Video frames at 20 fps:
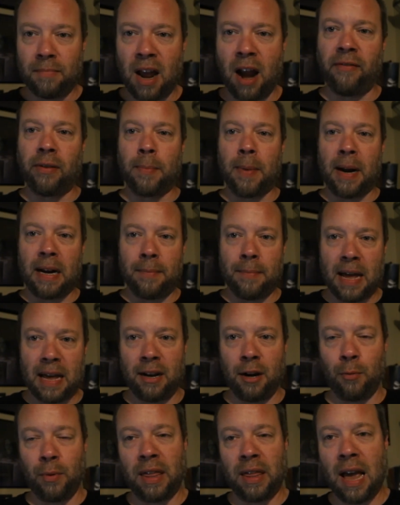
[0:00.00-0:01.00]
Hey everybody, Matt
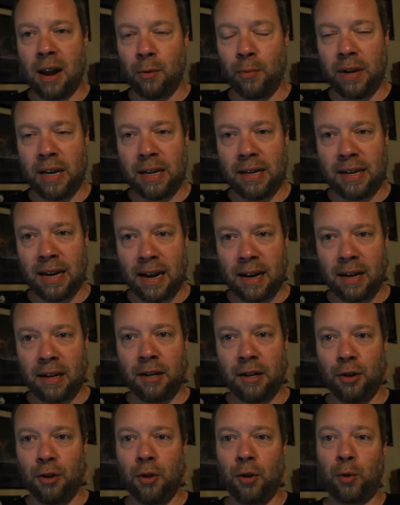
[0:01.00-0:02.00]
here with Halloween Daily
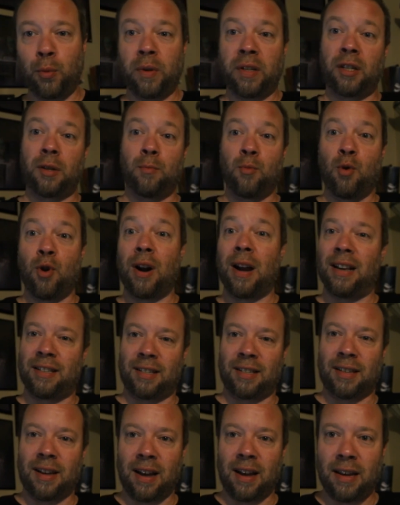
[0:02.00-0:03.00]
News with some more
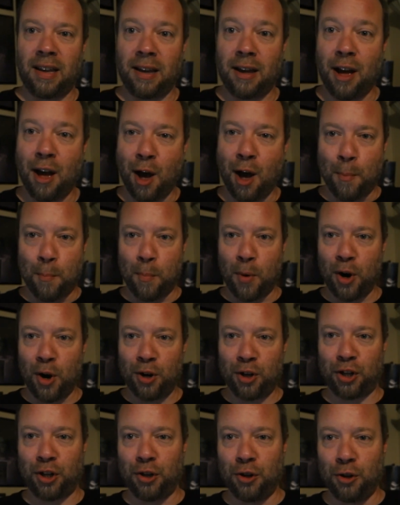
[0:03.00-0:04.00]
exciting
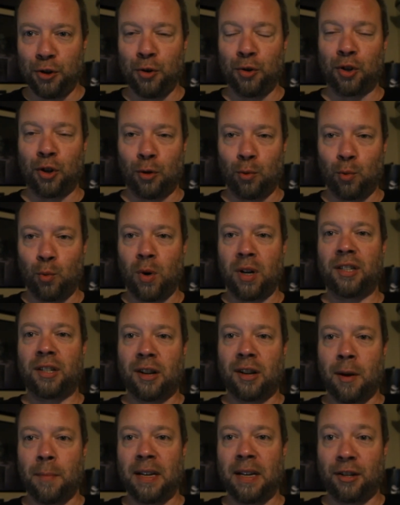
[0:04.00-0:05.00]
merch news on what's
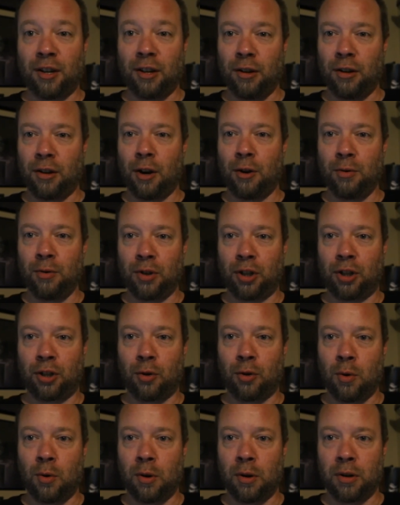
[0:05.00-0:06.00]
coming to Lowe's
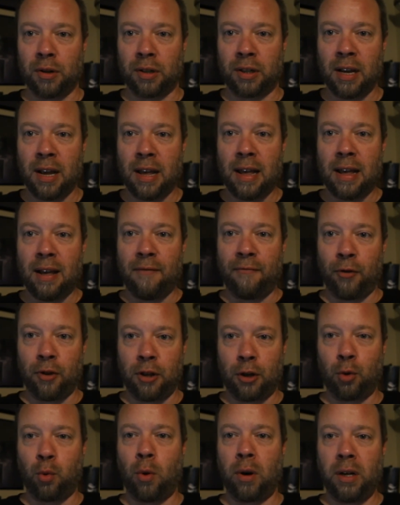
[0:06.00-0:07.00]
stores for the
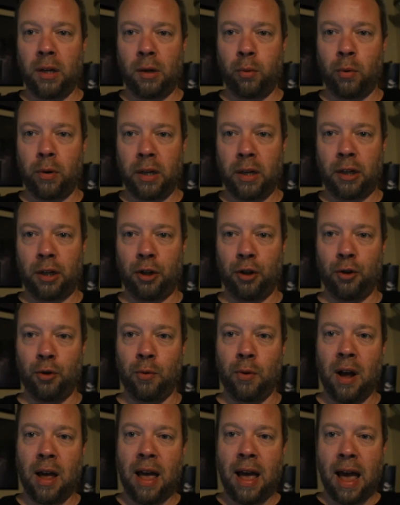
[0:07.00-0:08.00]
2022
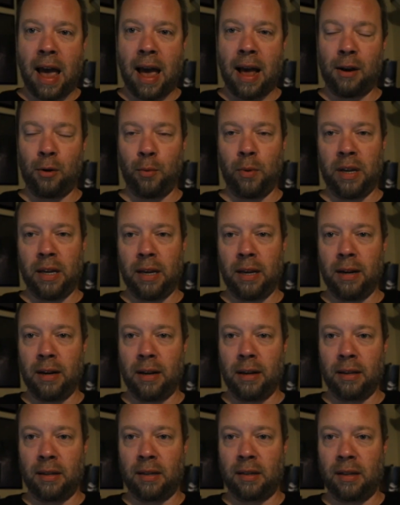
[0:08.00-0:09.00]
Halloween
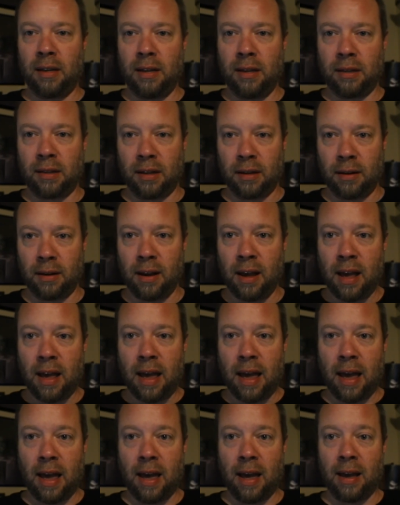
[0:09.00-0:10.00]
season.
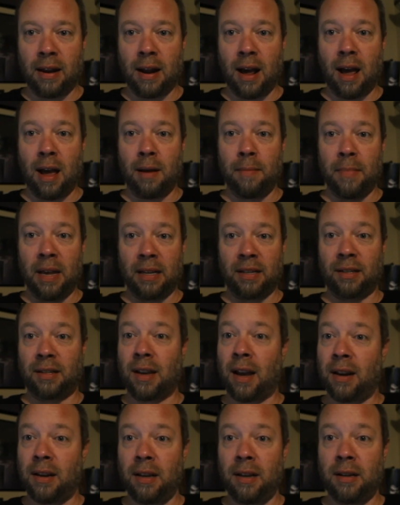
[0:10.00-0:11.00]
And I'm
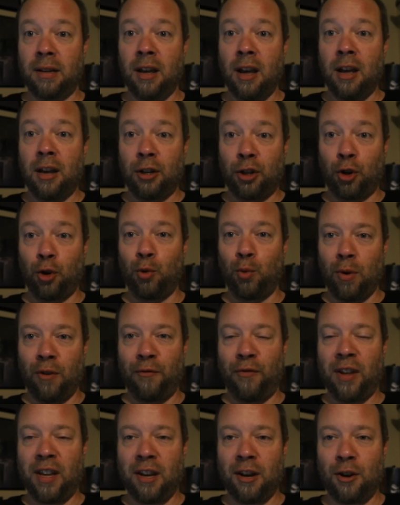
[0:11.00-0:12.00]
excited to
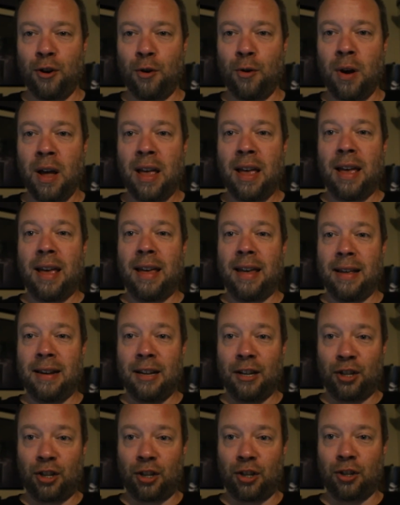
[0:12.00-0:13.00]
reveal an
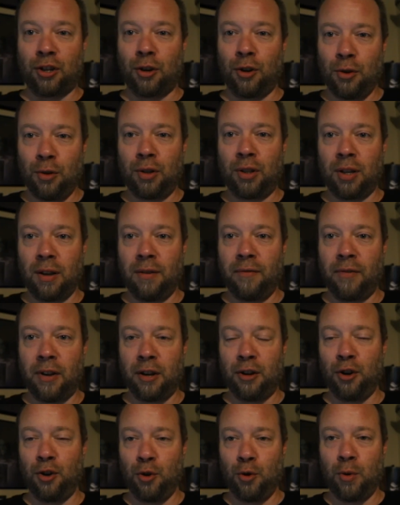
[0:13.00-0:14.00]
exclusive
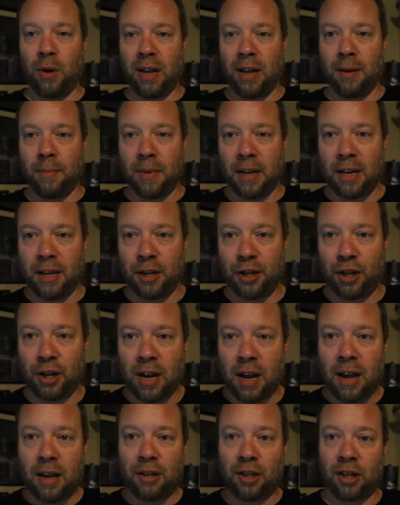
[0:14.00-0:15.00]
new image
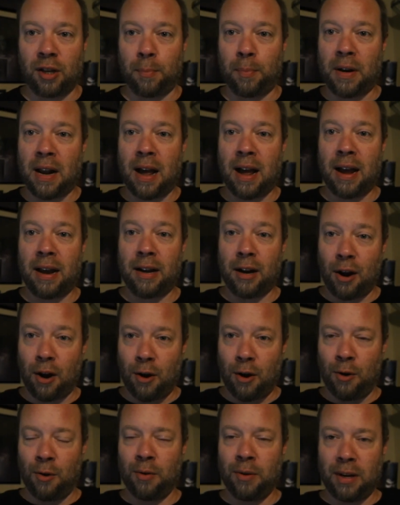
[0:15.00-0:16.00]
supplied
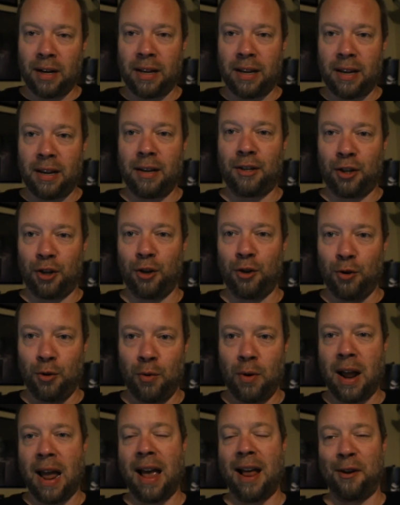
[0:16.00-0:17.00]
only
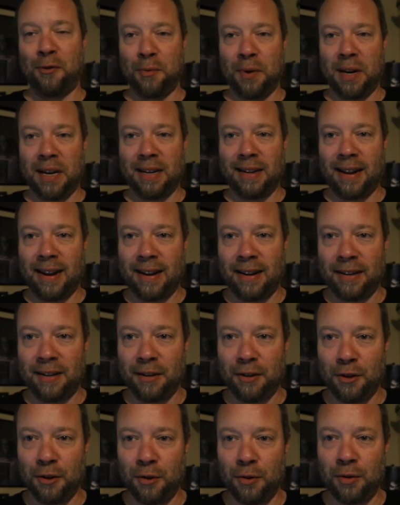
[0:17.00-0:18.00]
to Halloween Daily
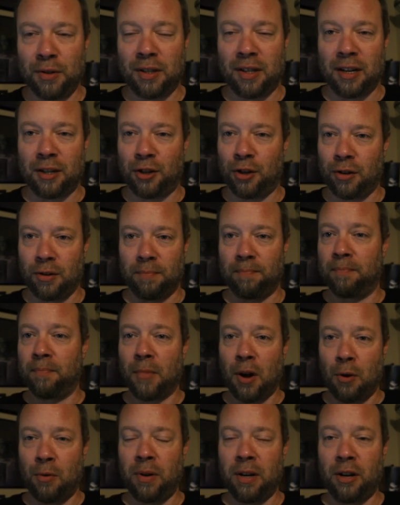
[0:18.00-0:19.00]
News that you're
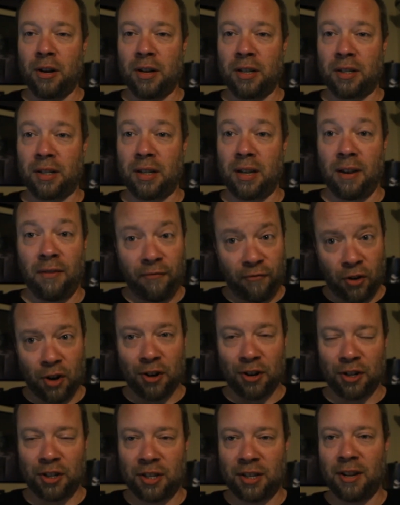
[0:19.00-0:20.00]
only going to see
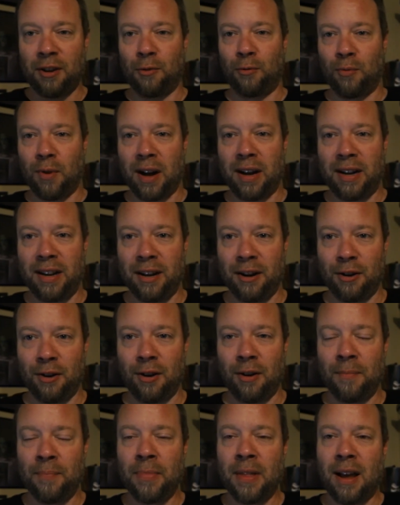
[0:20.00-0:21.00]
first right
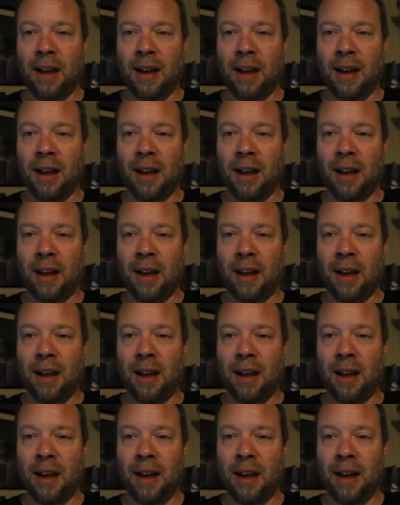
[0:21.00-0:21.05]
here